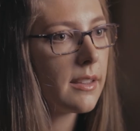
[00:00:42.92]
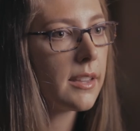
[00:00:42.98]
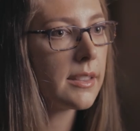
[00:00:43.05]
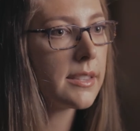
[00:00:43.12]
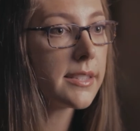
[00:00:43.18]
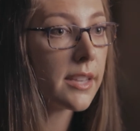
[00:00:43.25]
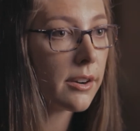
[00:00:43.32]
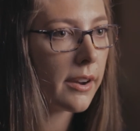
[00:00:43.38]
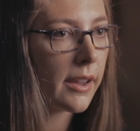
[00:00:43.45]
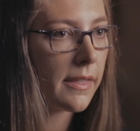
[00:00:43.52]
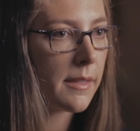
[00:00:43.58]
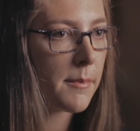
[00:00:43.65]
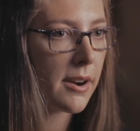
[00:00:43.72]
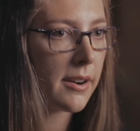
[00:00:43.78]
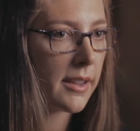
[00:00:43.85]
Considering the
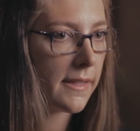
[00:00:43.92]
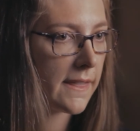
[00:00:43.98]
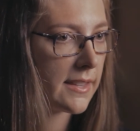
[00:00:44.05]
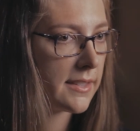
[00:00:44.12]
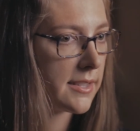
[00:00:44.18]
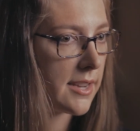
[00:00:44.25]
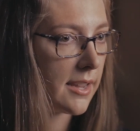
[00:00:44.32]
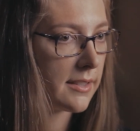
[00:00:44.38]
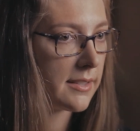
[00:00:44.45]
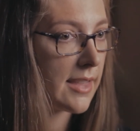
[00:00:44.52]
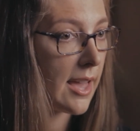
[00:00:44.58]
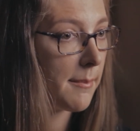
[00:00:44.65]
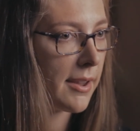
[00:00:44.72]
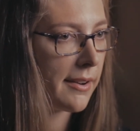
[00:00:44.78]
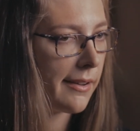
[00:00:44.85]
market these days, that
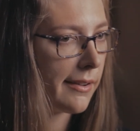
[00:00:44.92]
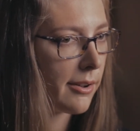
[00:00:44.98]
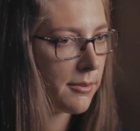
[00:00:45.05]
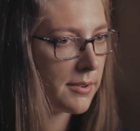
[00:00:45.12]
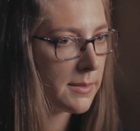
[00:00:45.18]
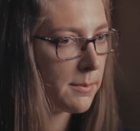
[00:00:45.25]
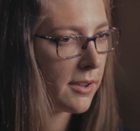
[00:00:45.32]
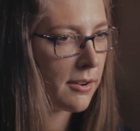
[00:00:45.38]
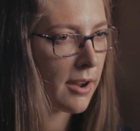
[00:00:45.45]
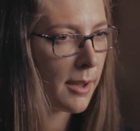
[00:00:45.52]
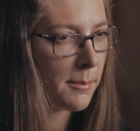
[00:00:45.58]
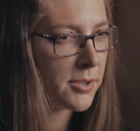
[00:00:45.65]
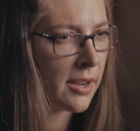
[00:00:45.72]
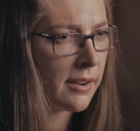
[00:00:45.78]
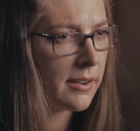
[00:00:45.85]
may not always be an
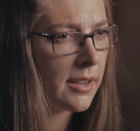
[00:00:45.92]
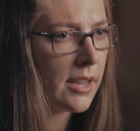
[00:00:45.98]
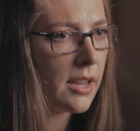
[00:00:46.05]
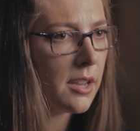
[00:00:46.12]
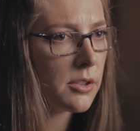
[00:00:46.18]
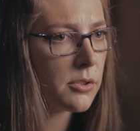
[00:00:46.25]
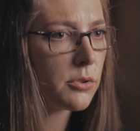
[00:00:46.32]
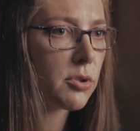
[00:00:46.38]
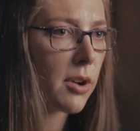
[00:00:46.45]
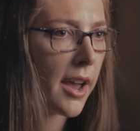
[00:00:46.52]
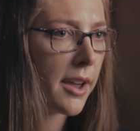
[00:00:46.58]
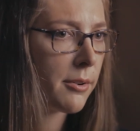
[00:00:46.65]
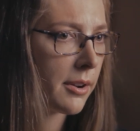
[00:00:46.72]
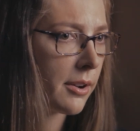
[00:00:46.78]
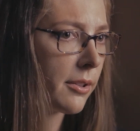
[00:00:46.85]
option, so try to
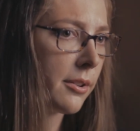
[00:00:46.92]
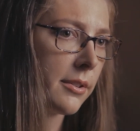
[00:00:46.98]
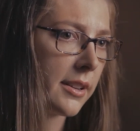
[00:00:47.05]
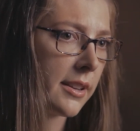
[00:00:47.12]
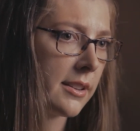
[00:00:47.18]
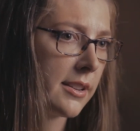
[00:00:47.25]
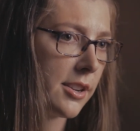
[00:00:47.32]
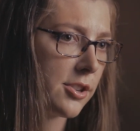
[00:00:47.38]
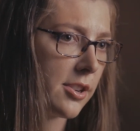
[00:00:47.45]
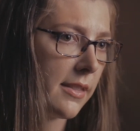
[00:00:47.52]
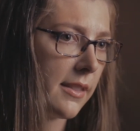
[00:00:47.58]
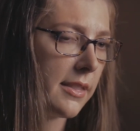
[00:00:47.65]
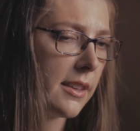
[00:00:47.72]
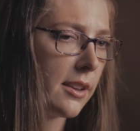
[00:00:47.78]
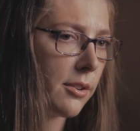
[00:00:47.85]
include a condition that
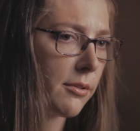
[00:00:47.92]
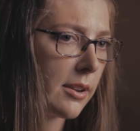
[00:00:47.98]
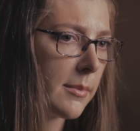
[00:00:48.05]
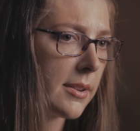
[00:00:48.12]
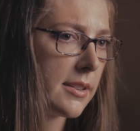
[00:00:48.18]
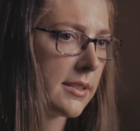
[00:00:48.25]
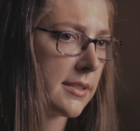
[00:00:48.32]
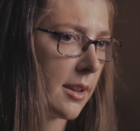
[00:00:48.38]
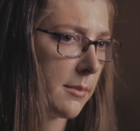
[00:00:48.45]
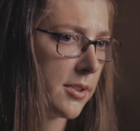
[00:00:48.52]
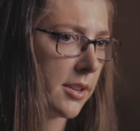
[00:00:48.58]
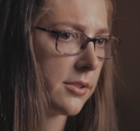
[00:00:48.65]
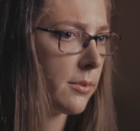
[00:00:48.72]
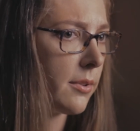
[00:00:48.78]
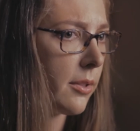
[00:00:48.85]
the agreement is subject
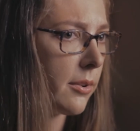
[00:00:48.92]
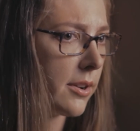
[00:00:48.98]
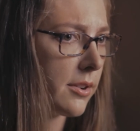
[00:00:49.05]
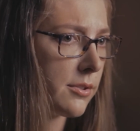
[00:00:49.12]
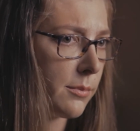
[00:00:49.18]
to a lawyer's